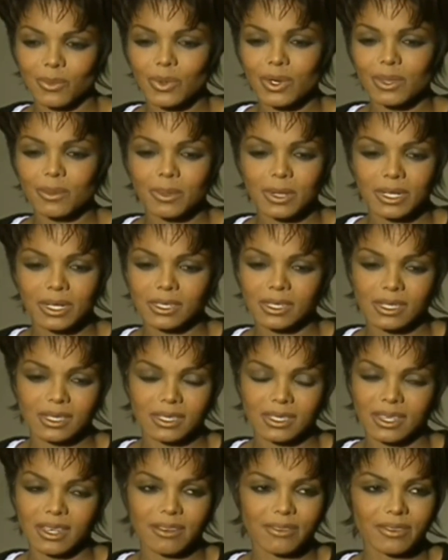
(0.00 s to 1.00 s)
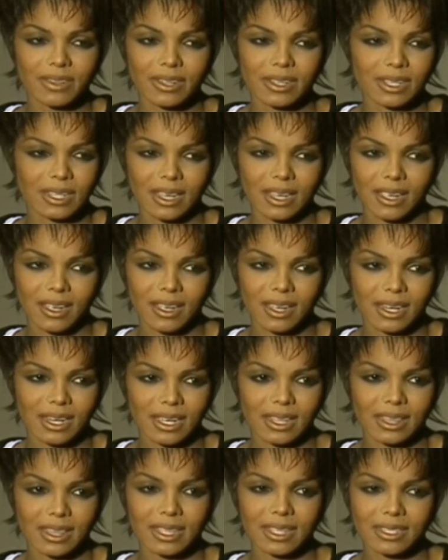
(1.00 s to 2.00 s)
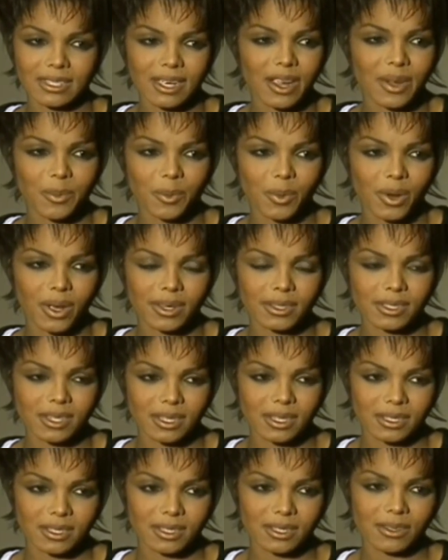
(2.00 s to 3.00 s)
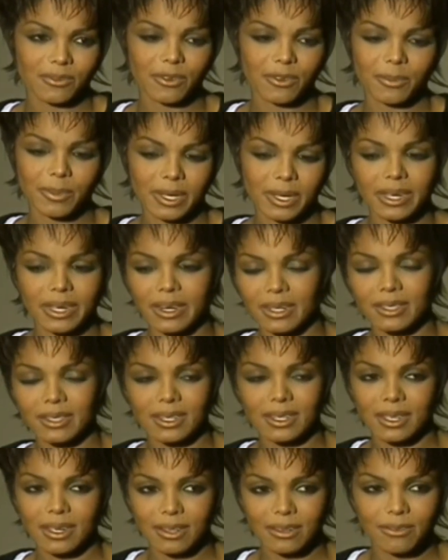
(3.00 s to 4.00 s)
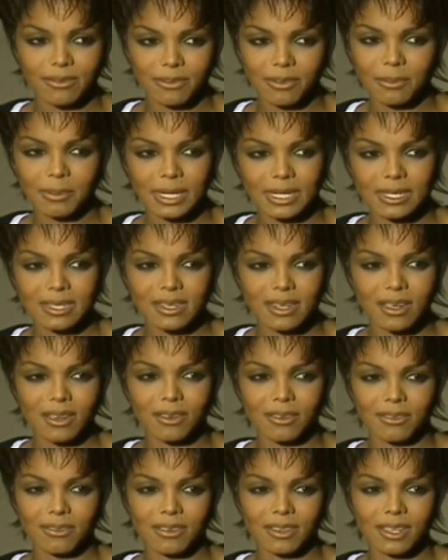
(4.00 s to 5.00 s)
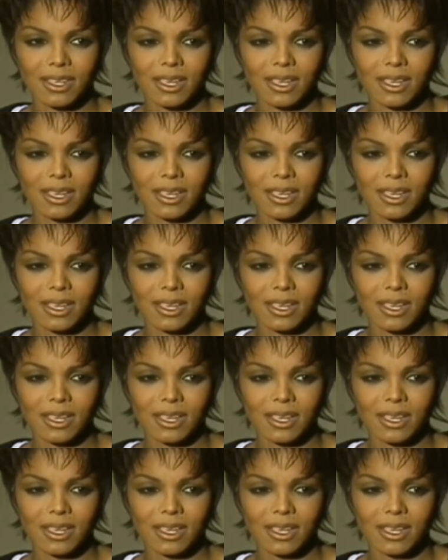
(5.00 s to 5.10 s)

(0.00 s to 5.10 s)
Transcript: Rhythm Nation is definitely a highlight. The entire project, from beginning to end, for myself.